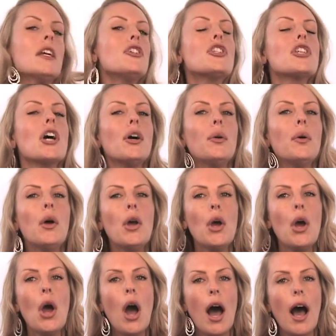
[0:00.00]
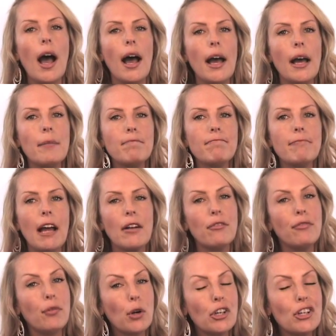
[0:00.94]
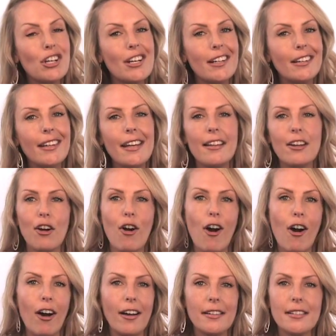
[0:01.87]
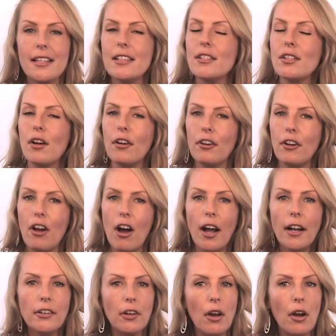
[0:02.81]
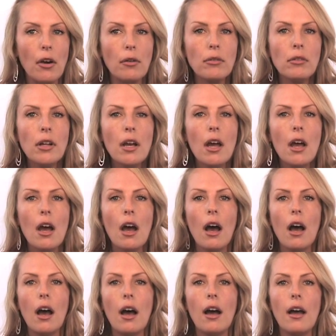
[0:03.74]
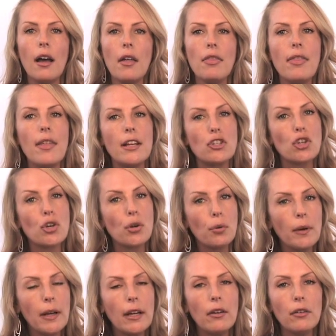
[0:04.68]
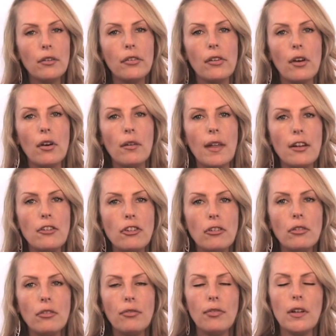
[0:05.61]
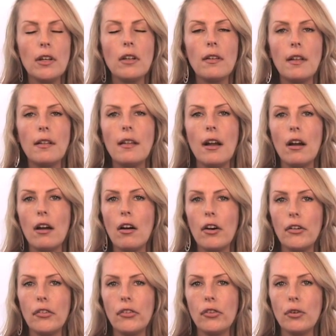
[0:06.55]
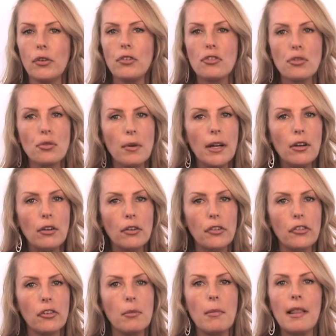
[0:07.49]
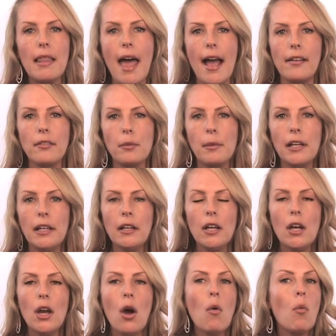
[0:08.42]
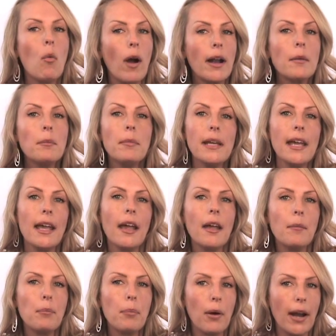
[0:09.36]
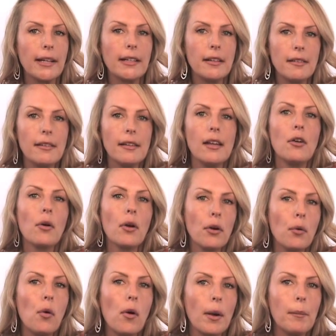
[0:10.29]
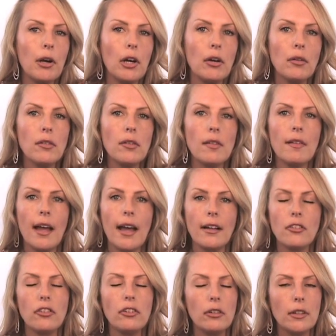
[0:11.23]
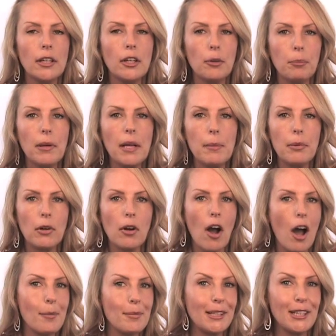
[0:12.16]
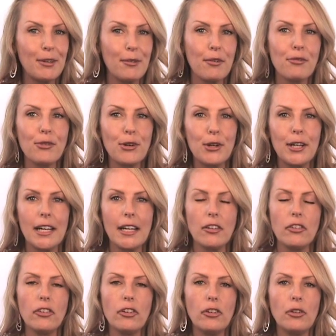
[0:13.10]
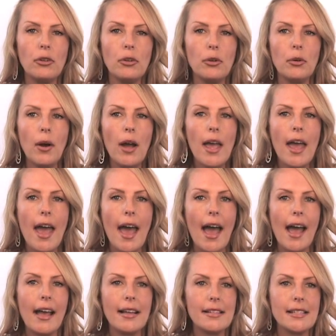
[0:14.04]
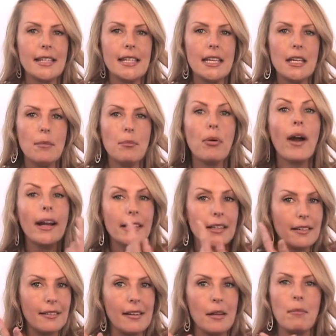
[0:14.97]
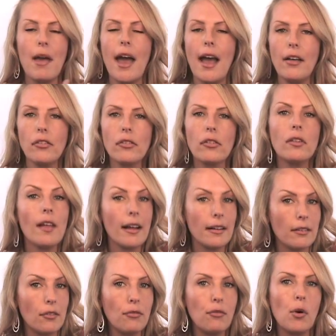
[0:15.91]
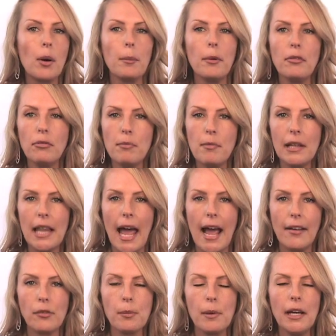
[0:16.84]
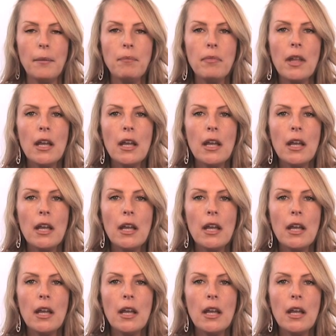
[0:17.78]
So unfortunately, the causes are not known. The triggers, though, they do feel that there are certain triggers to melasma, one being pregnancy or hormones, and that you'll hear people commonly referring it to as the pregnancy mask. So that's a form of melasma.